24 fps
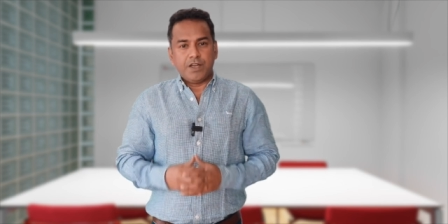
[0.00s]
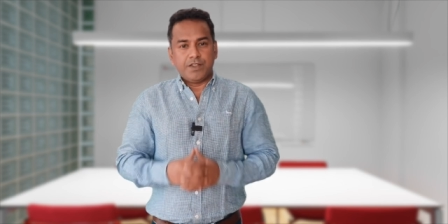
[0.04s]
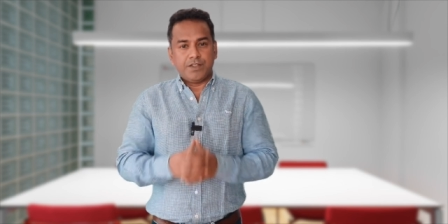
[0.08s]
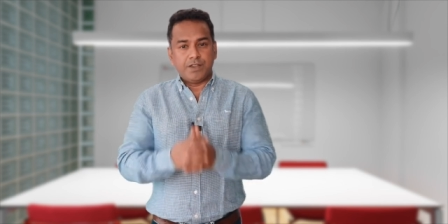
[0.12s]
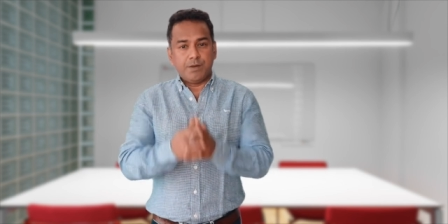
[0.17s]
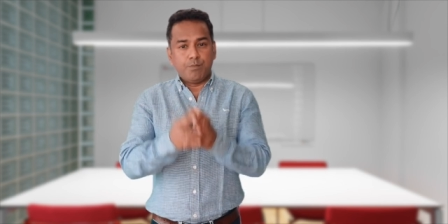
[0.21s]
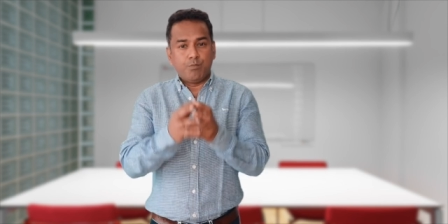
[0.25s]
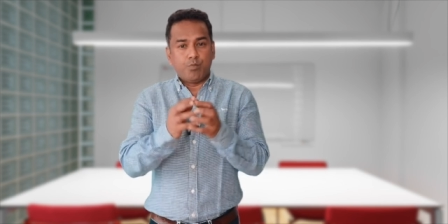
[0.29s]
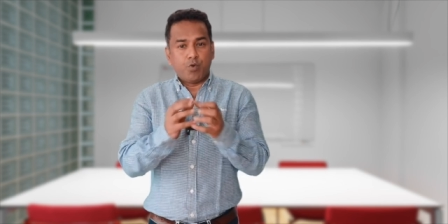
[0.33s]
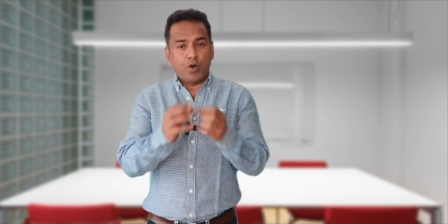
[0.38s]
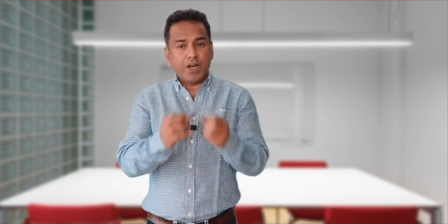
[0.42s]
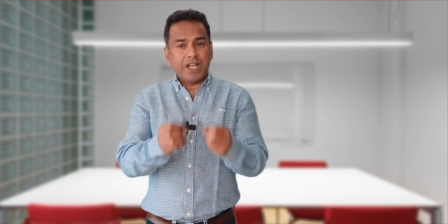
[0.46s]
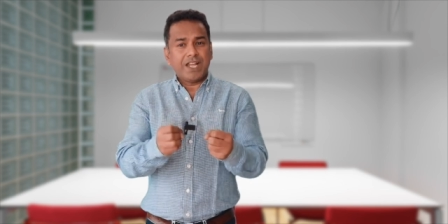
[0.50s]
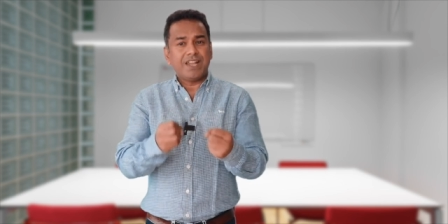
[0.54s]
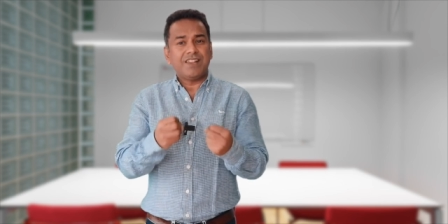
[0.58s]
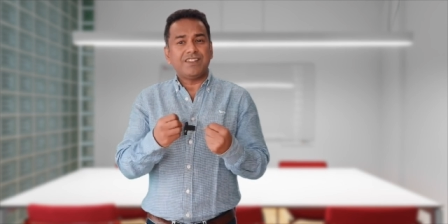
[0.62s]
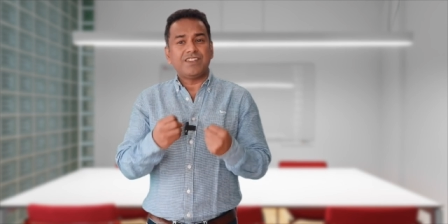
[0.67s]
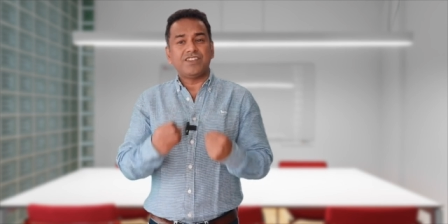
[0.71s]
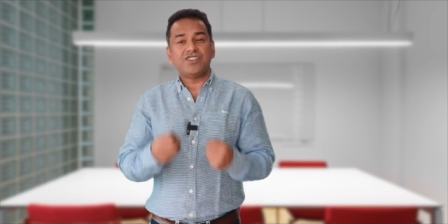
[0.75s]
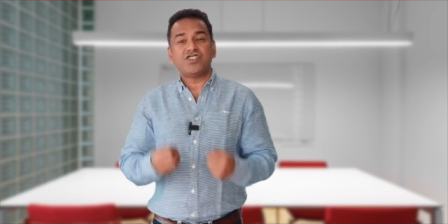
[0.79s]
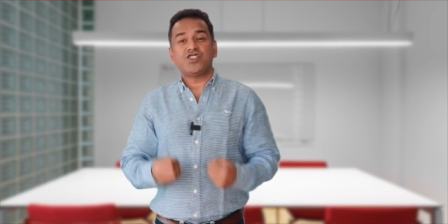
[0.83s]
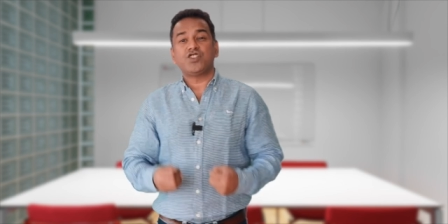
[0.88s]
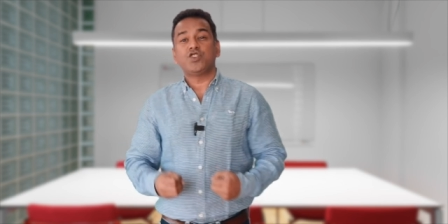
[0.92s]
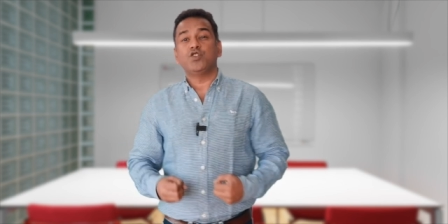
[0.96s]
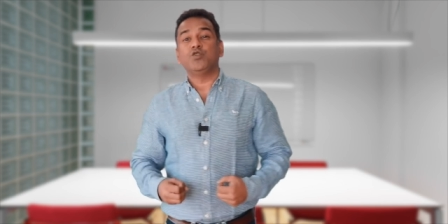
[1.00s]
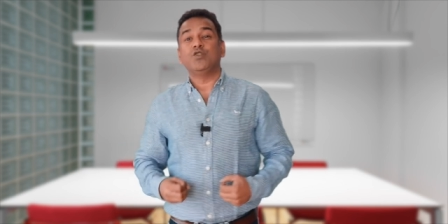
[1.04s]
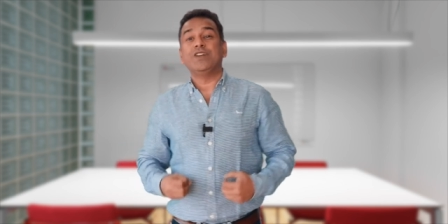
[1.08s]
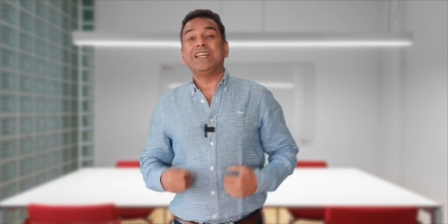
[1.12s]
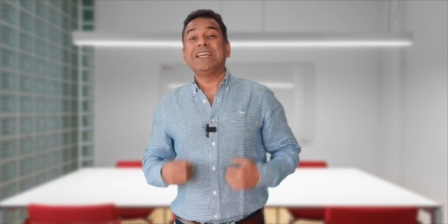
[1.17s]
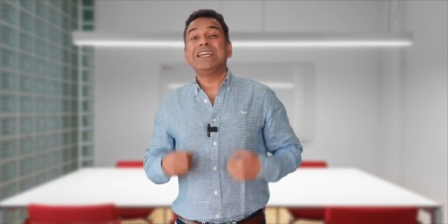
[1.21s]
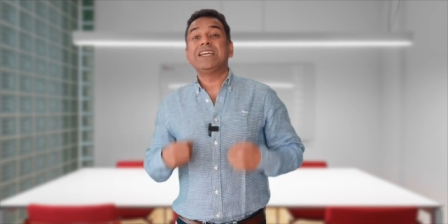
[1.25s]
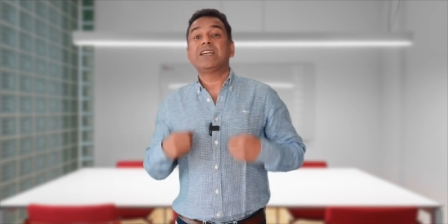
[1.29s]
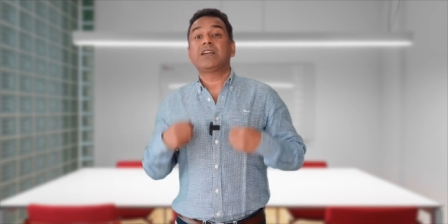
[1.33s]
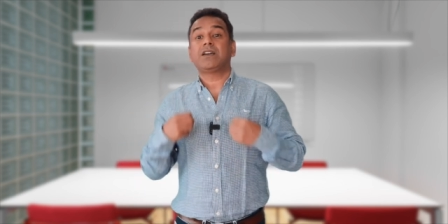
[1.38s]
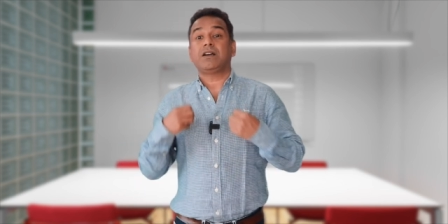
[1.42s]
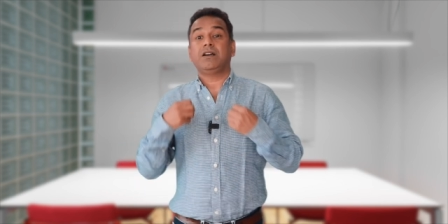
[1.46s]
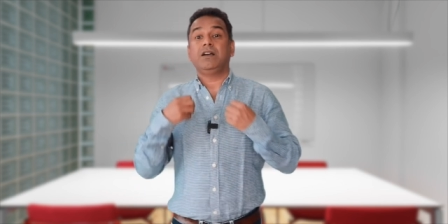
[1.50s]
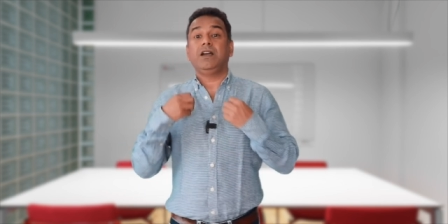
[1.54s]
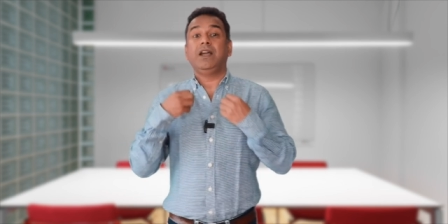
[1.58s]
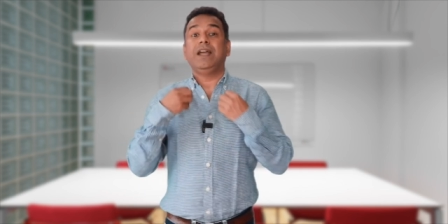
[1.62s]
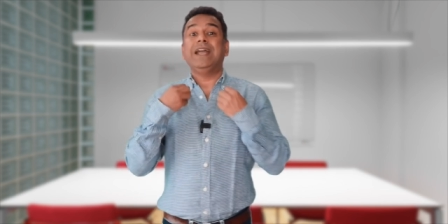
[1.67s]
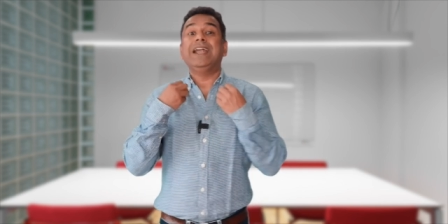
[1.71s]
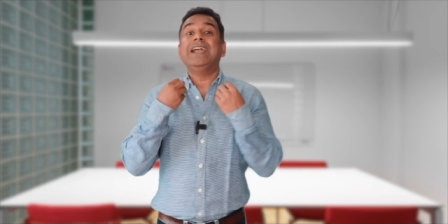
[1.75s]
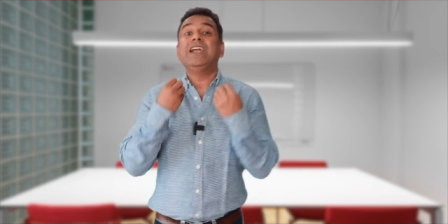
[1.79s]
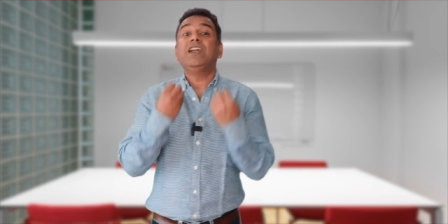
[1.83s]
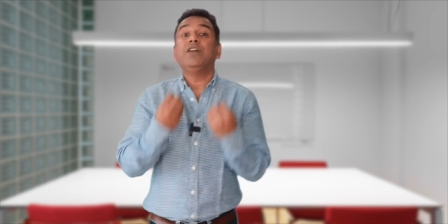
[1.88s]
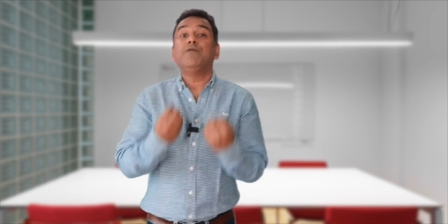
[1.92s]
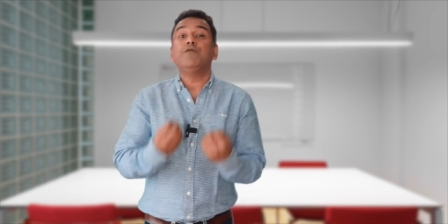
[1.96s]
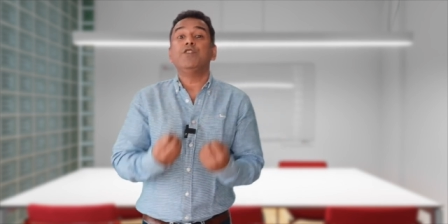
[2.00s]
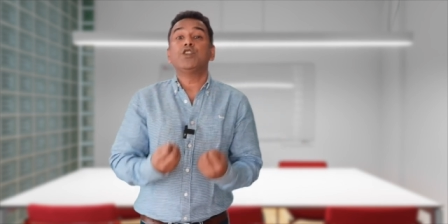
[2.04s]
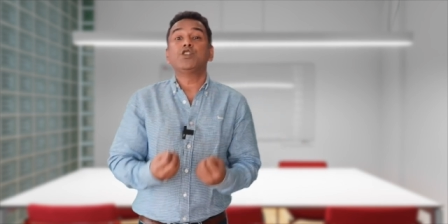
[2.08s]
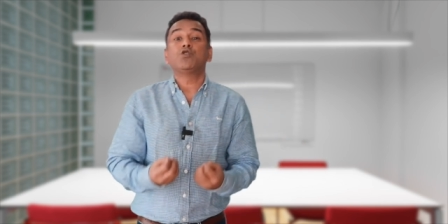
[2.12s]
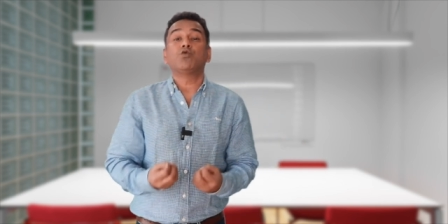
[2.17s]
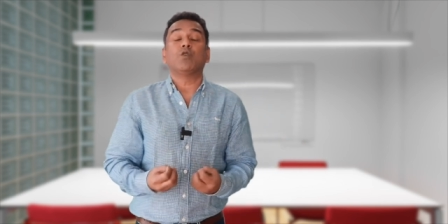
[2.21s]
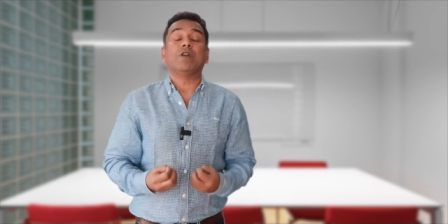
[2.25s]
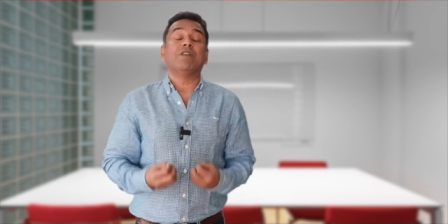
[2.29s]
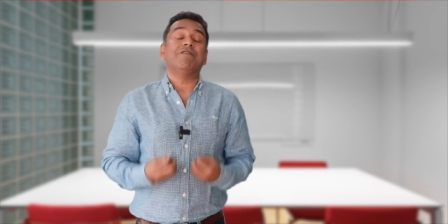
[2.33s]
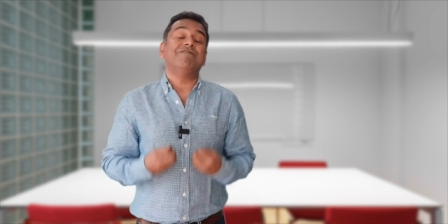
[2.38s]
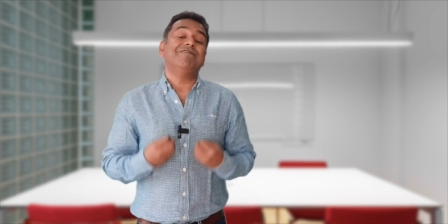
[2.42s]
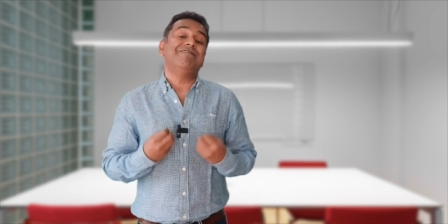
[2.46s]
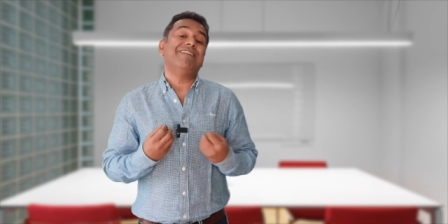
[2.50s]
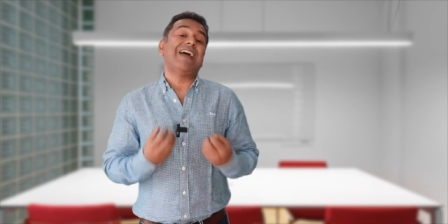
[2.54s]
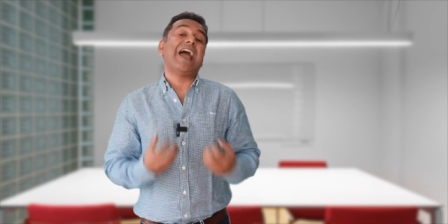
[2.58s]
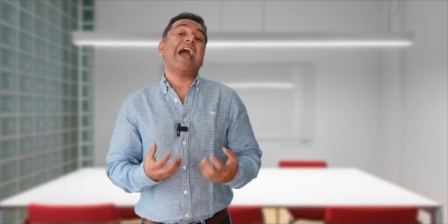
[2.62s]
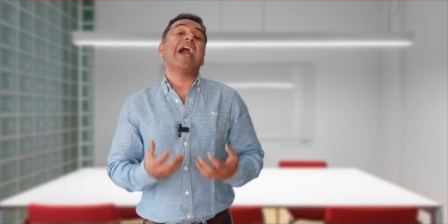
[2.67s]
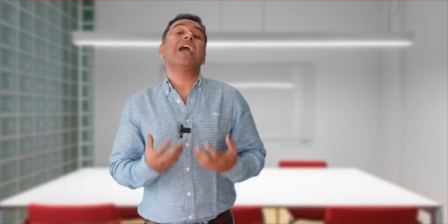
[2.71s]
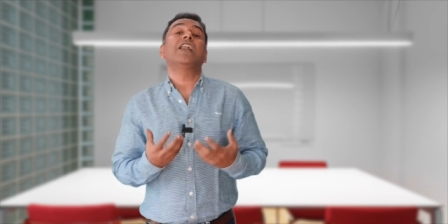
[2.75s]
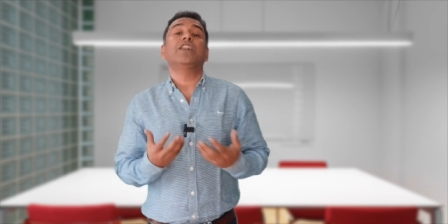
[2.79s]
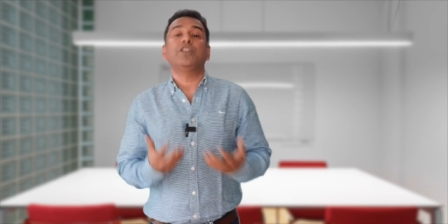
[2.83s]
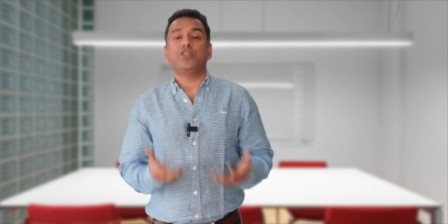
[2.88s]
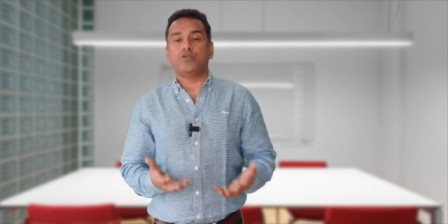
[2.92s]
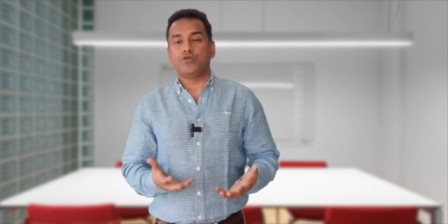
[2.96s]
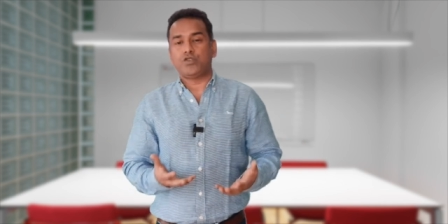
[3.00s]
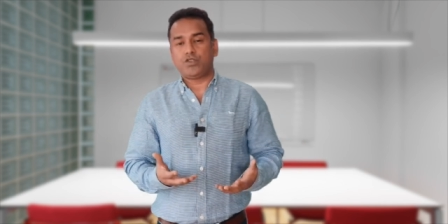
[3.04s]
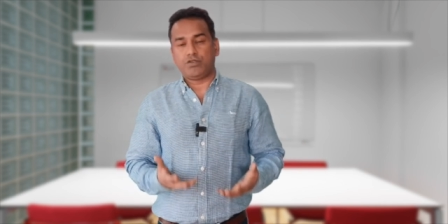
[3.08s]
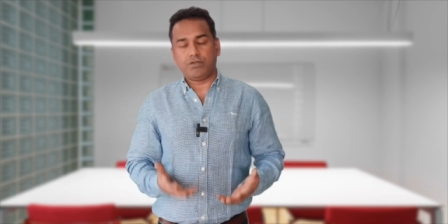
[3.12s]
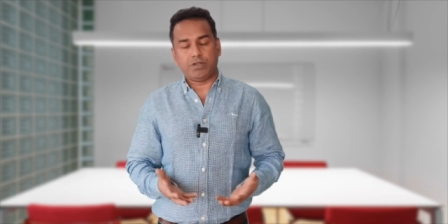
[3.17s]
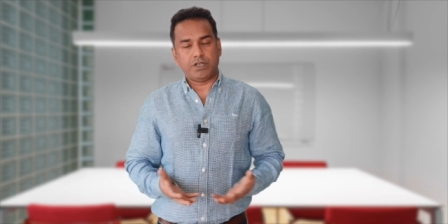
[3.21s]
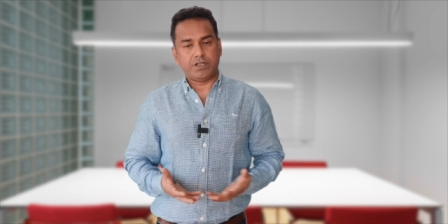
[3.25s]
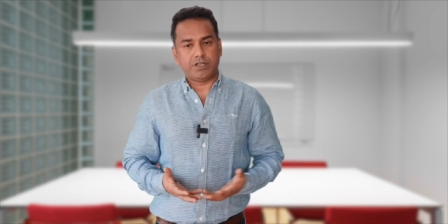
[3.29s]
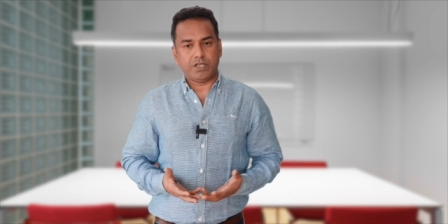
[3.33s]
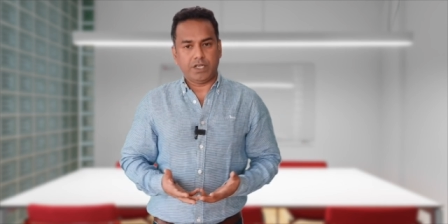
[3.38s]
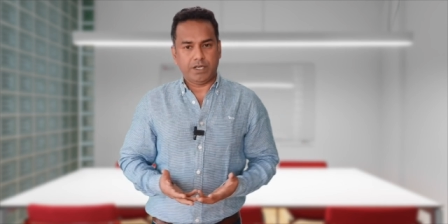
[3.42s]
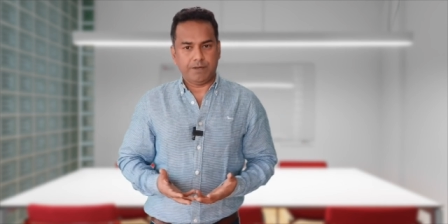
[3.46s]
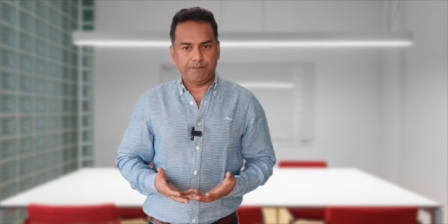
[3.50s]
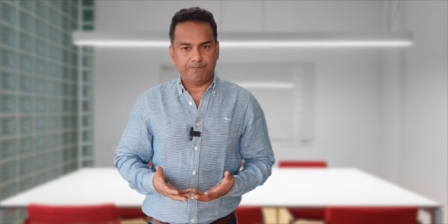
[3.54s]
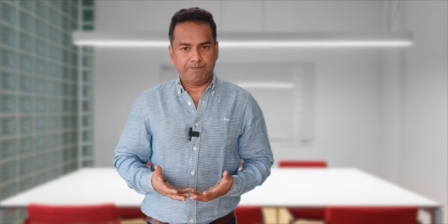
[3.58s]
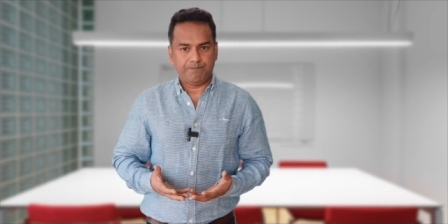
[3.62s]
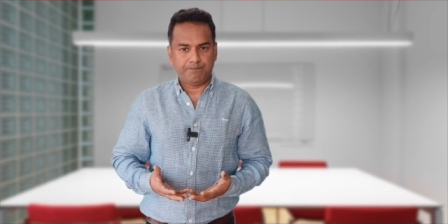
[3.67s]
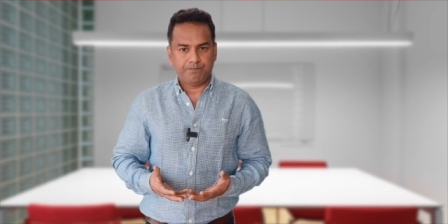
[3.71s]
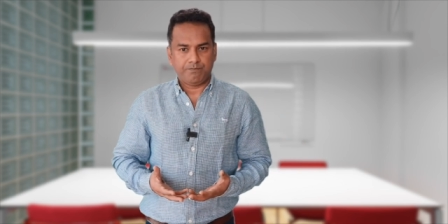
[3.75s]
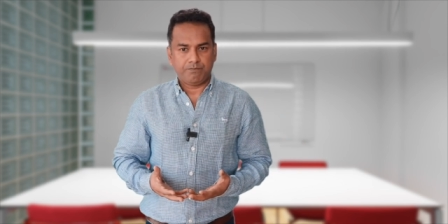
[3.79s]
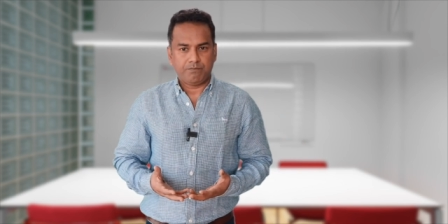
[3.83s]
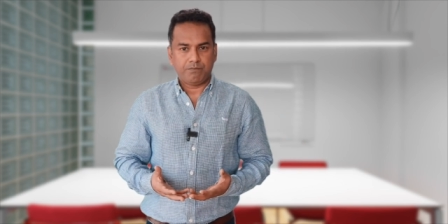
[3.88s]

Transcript: They bring in this unique individual value to the team.